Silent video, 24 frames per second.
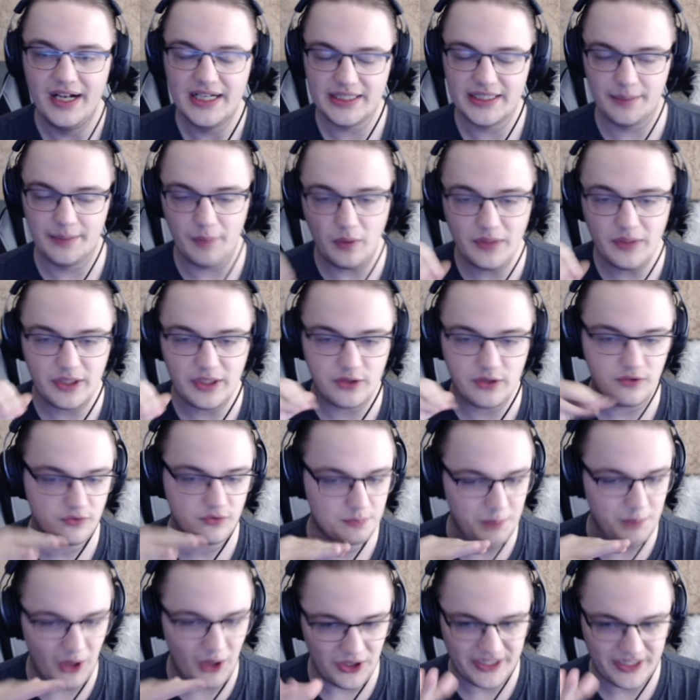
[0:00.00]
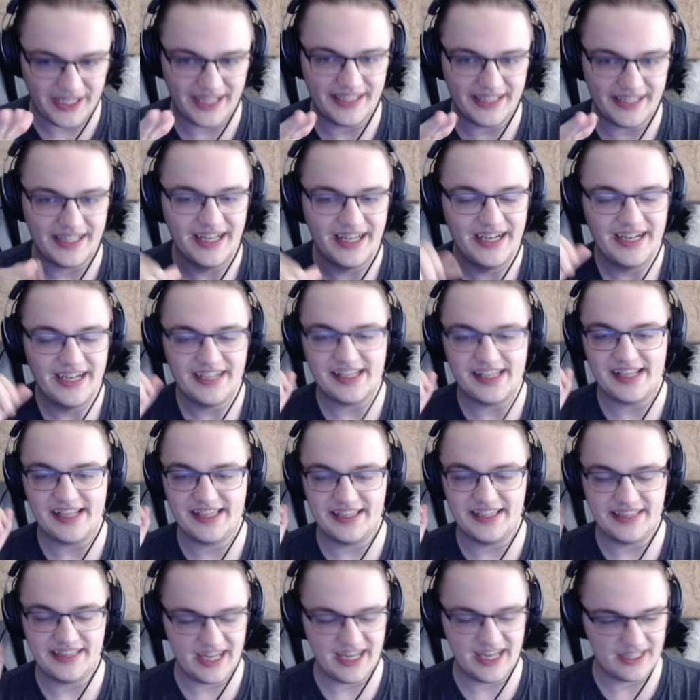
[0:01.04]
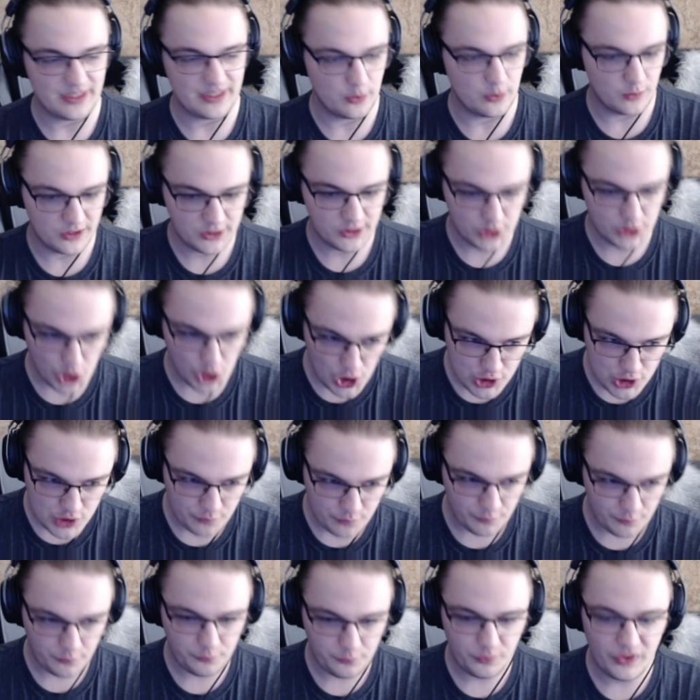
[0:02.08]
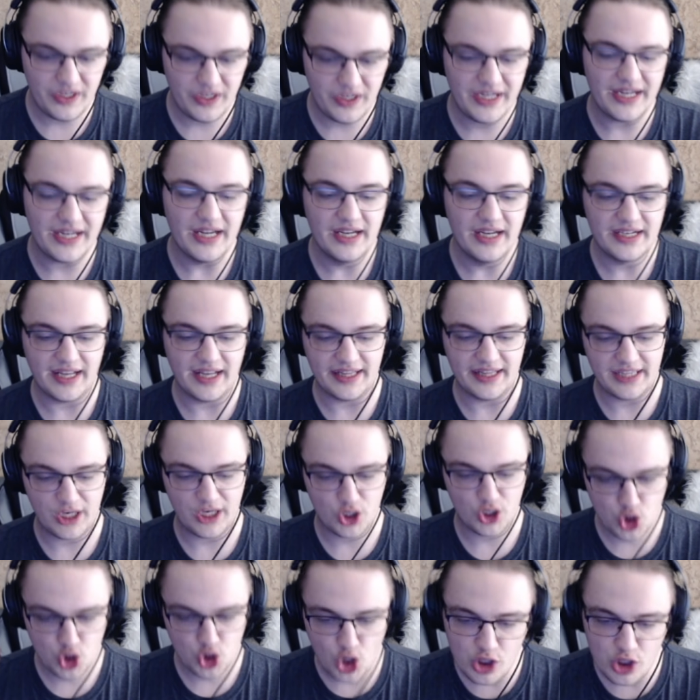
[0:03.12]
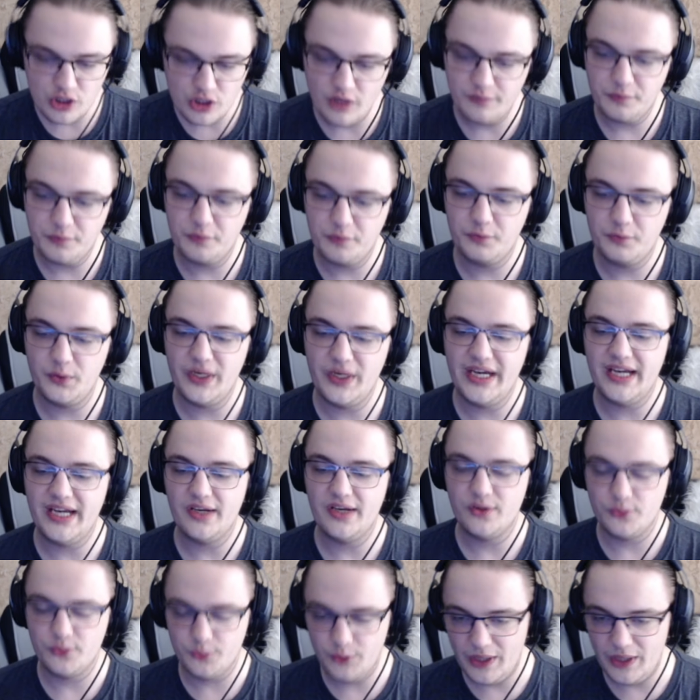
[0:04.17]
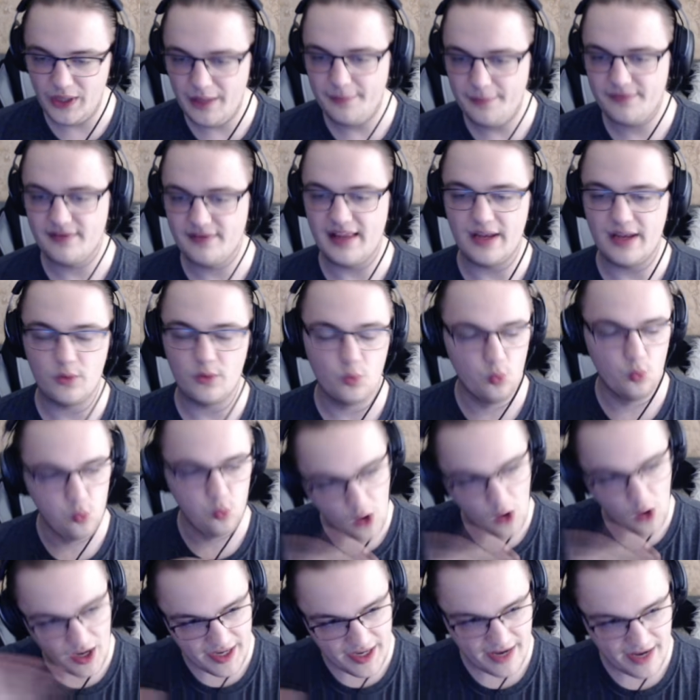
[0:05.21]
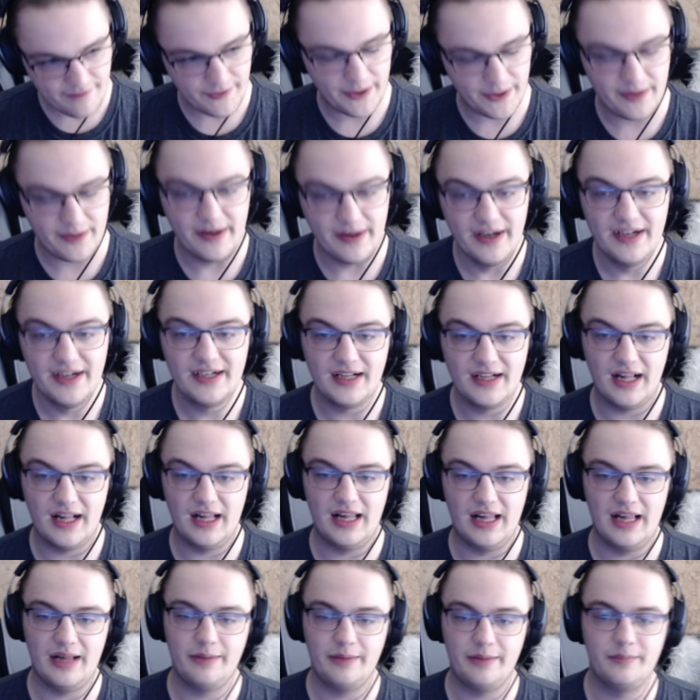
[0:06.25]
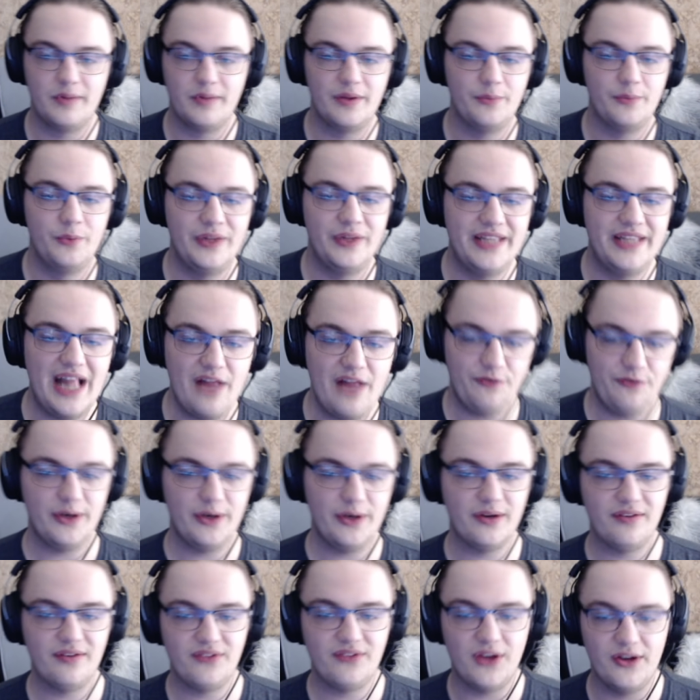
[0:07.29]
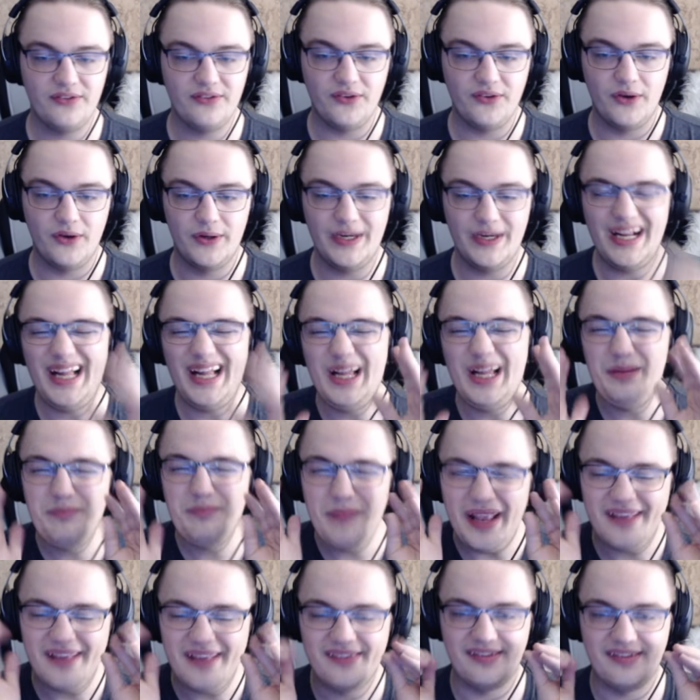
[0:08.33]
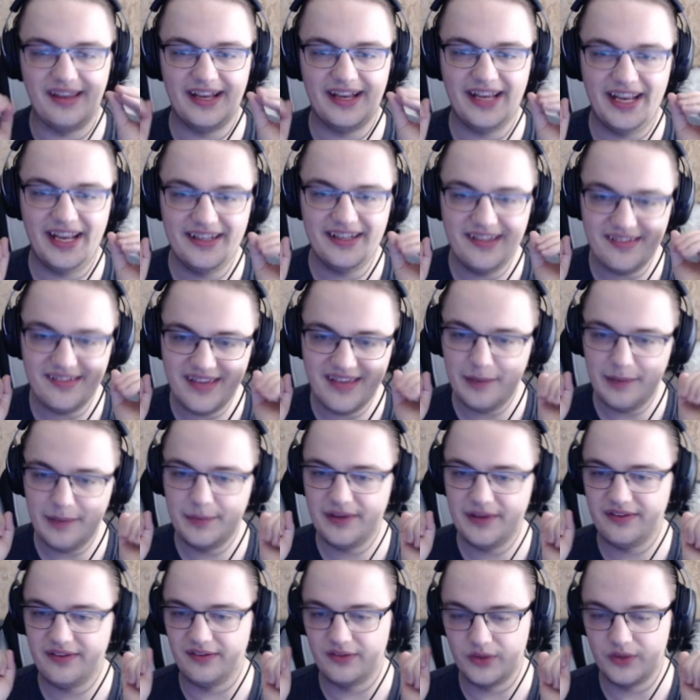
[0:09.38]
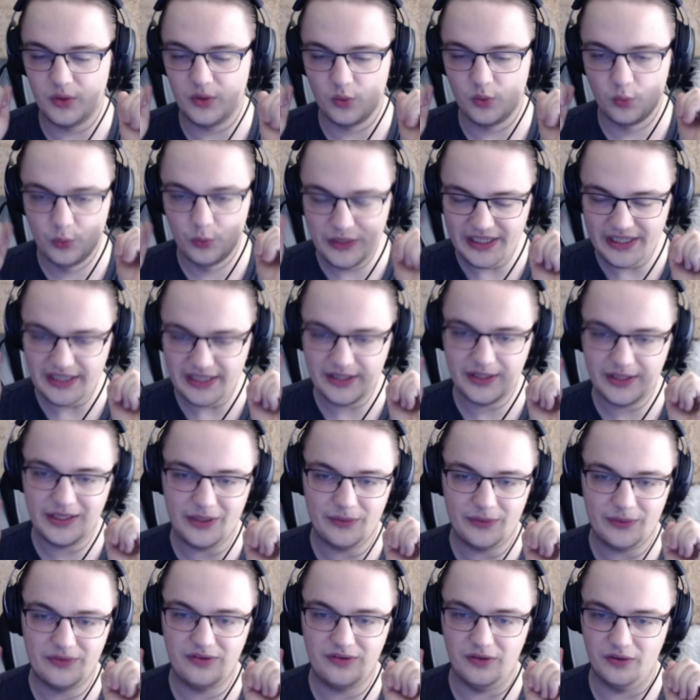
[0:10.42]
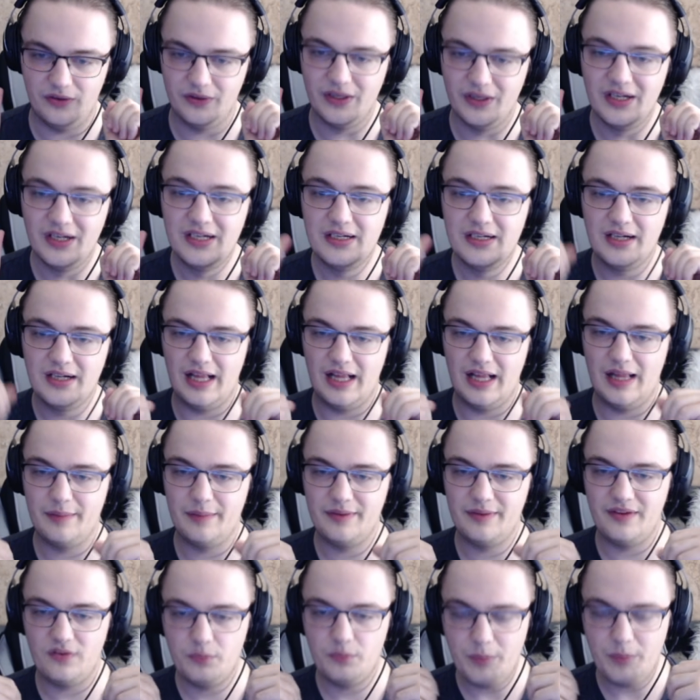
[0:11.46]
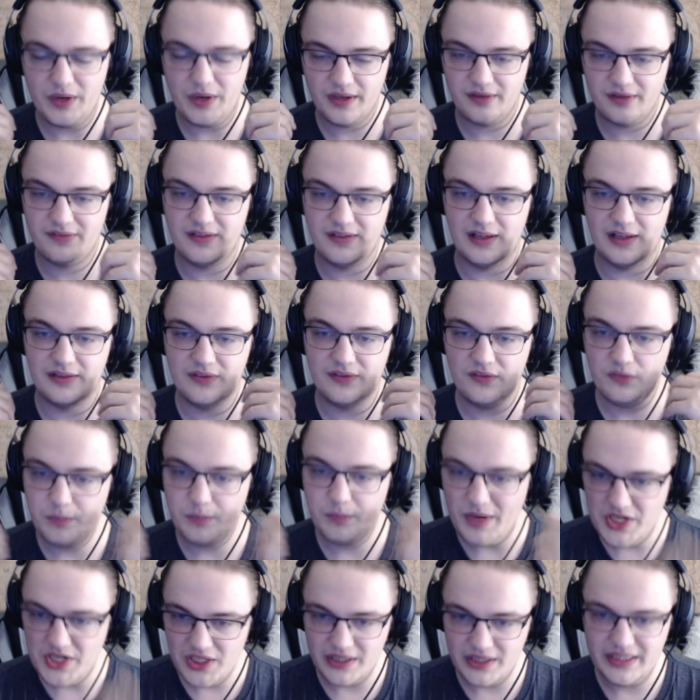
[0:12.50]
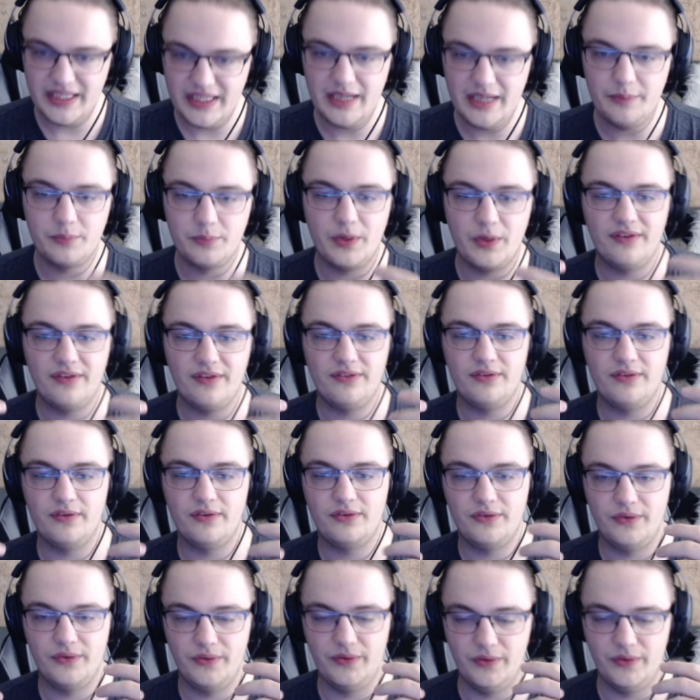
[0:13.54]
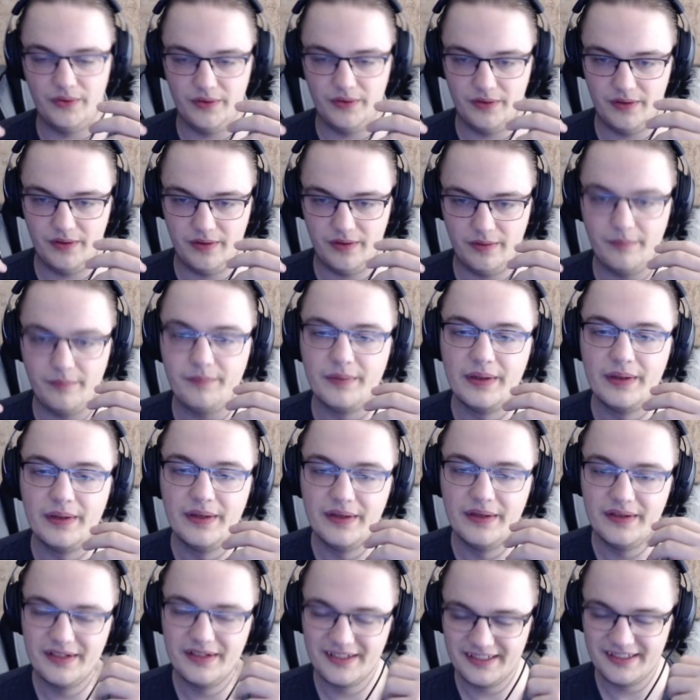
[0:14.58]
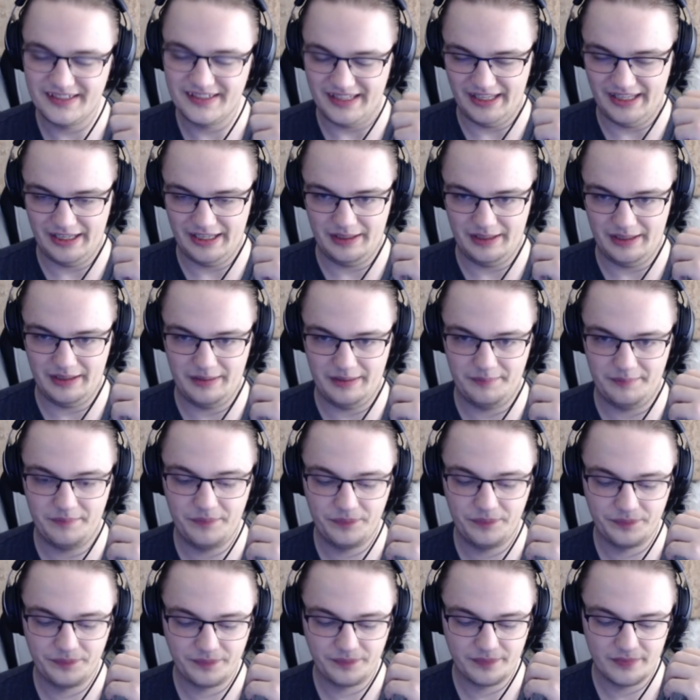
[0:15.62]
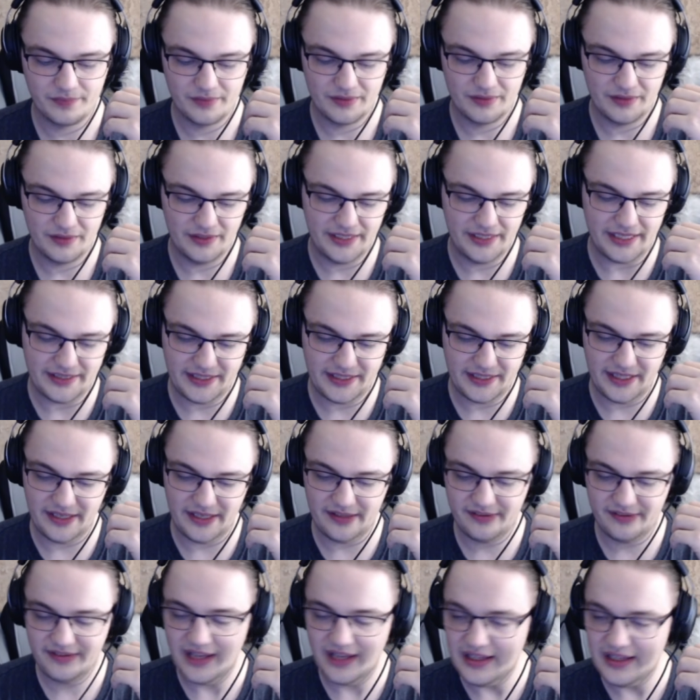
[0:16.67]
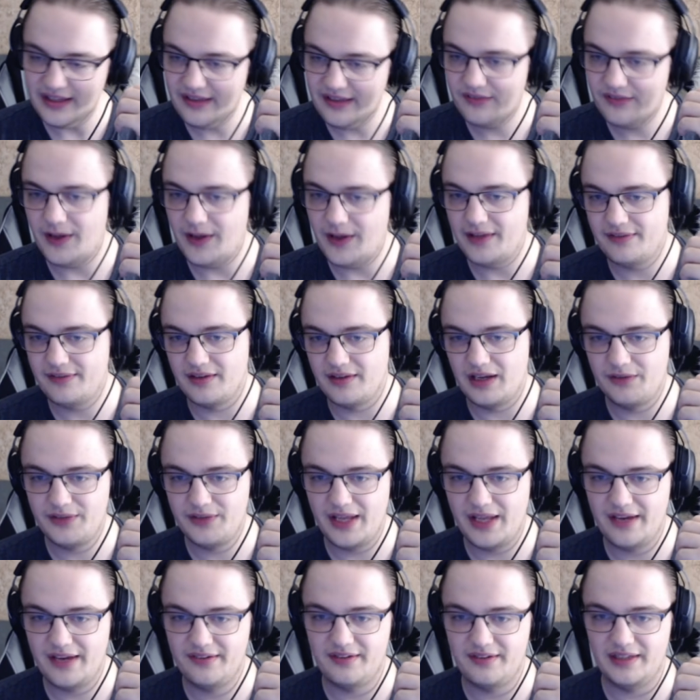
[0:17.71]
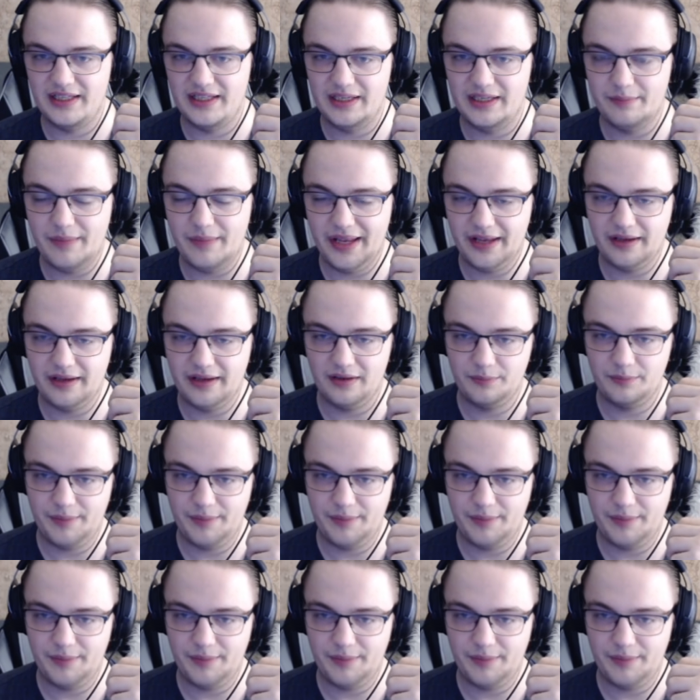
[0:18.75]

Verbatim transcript: the moment that you spawn in, that can take a tier 1 console for free, can take a churchyard for free, crypts, like whatever. Um, with Galthran, your starts are amazing, and this guy builds into a really good hero too. Um, his uh, skeleton specialty brings you to, um, um get the skellies fast enough to actually make it